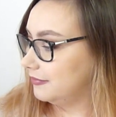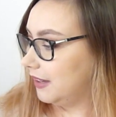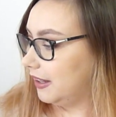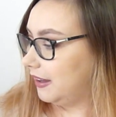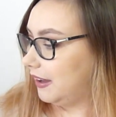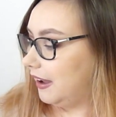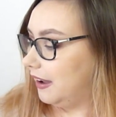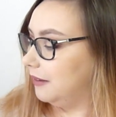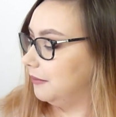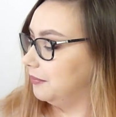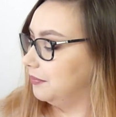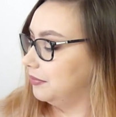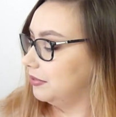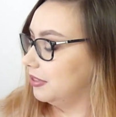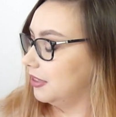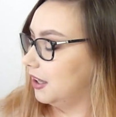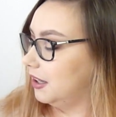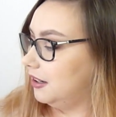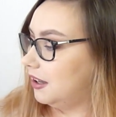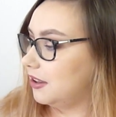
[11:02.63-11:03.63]
okay,
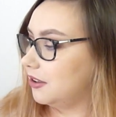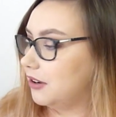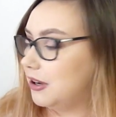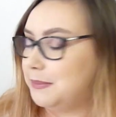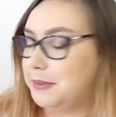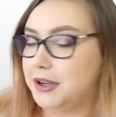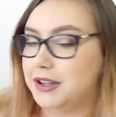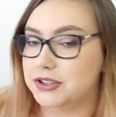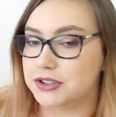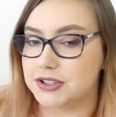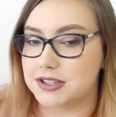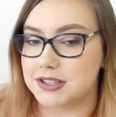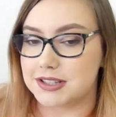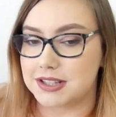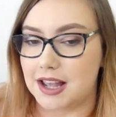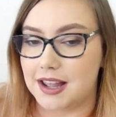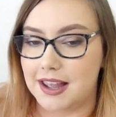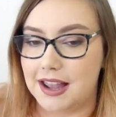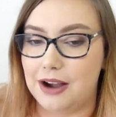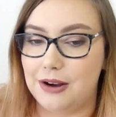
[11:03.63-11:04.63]
another repurchase.
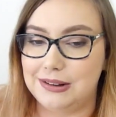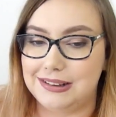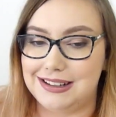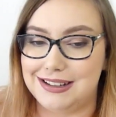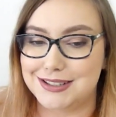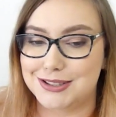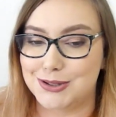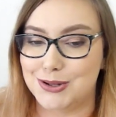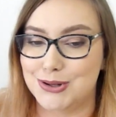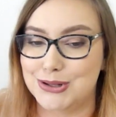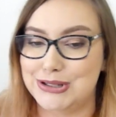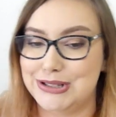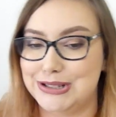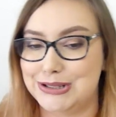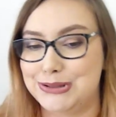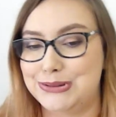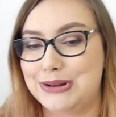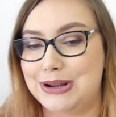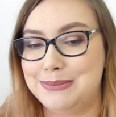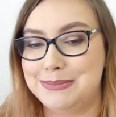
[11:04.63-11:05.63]
Hourglass Caution
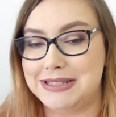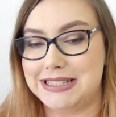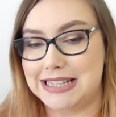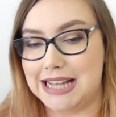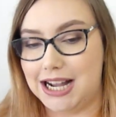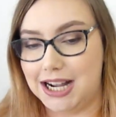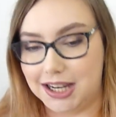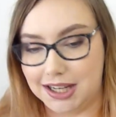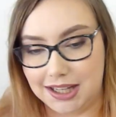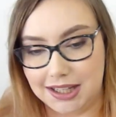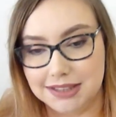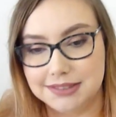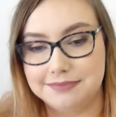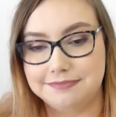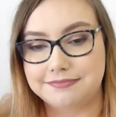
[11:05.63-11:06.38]
Extreme Mascara.